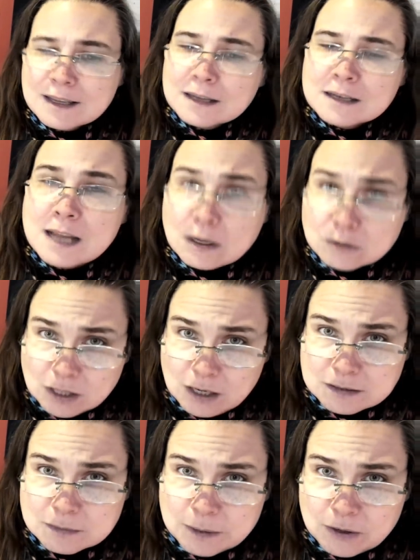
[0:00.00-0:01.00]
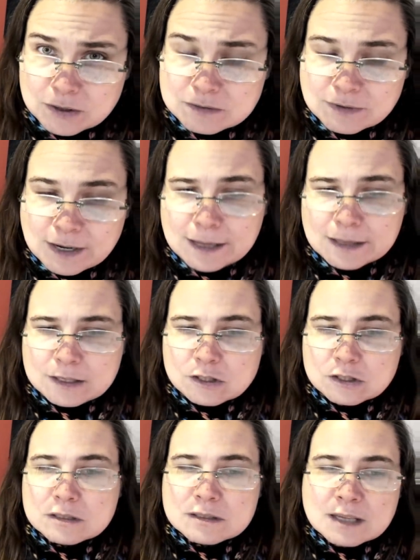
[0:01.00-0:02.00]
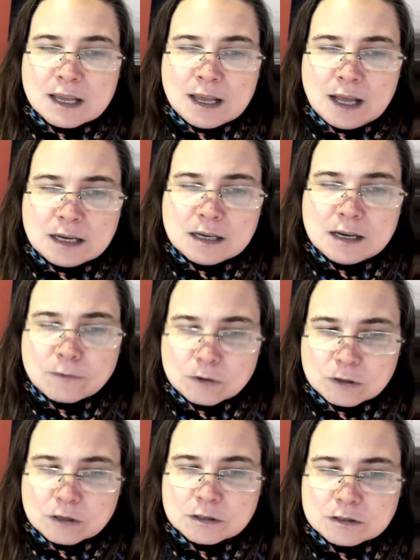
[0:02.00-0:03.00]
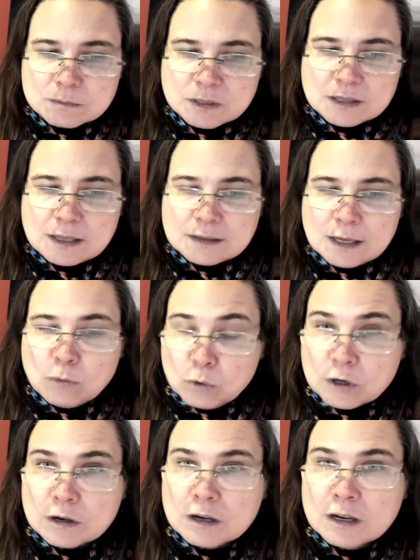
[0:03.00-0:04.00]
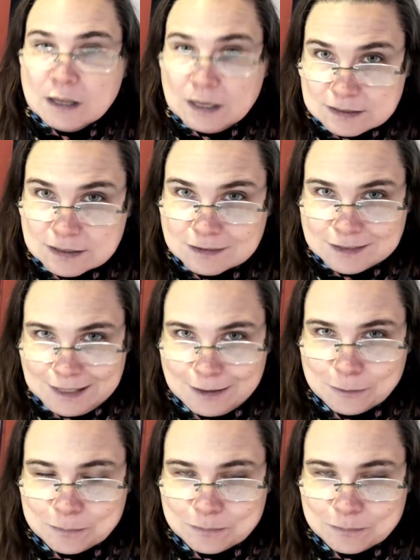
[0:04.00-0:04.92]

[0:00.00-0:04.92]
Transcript: now talked about as violations, and it never occurred to me that they were until now.